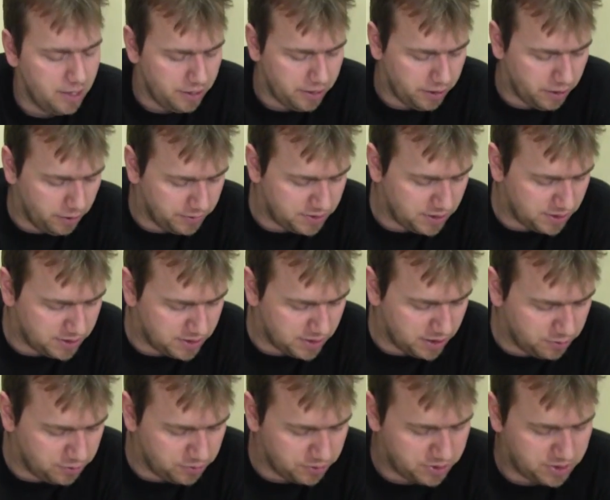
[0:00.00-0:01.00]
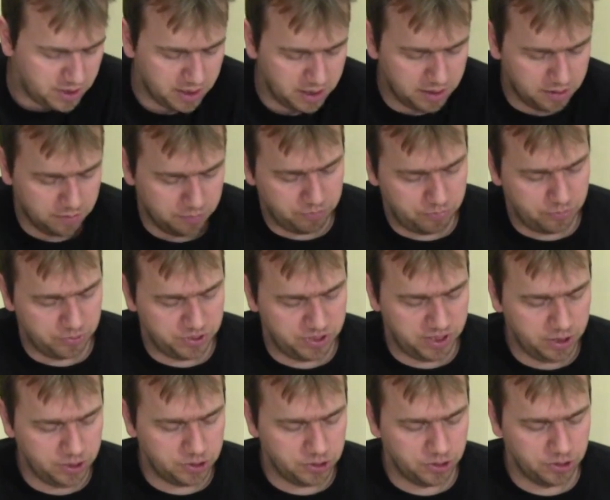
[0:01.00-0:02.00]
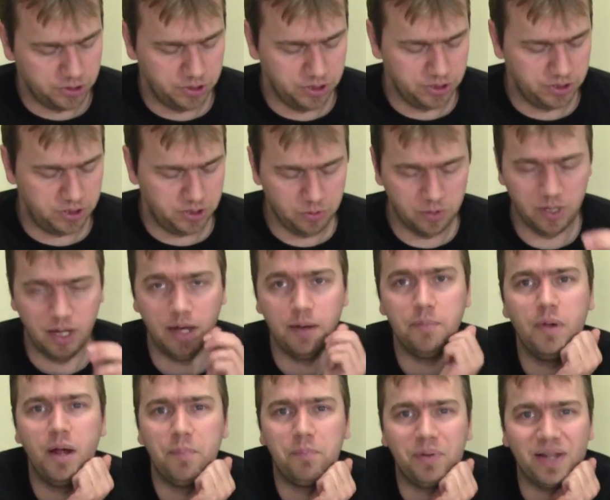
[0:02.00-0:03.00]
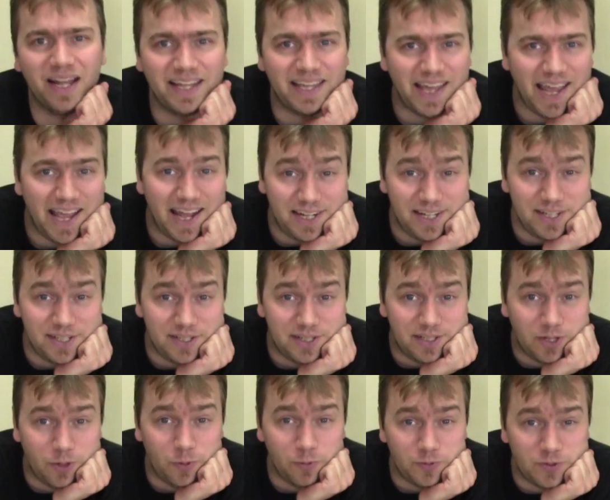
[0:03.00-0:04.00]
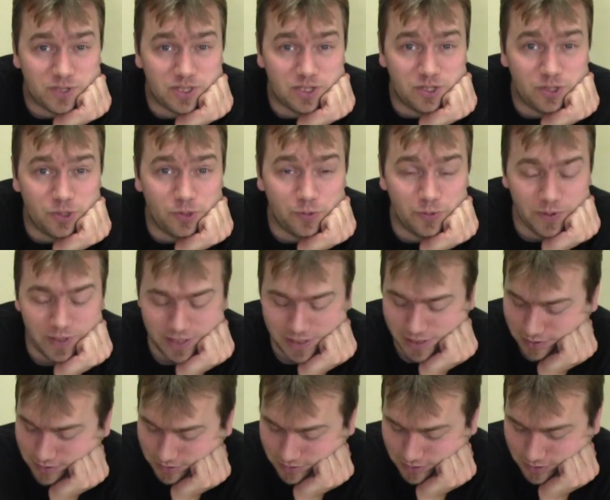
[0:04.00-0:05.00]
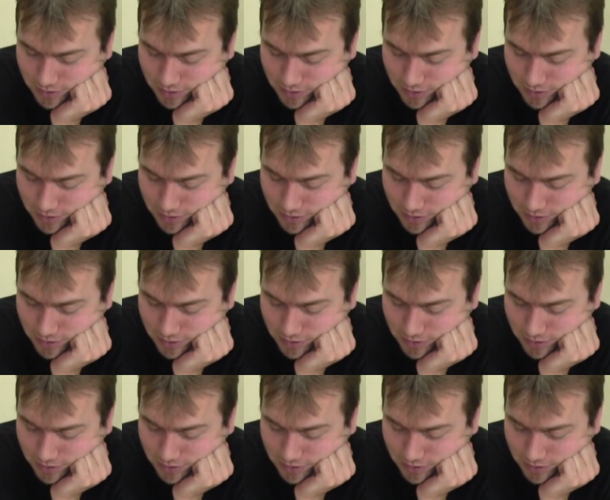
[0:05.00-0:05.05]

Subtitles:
You know, it's an interesting procedure just to apply candy coats to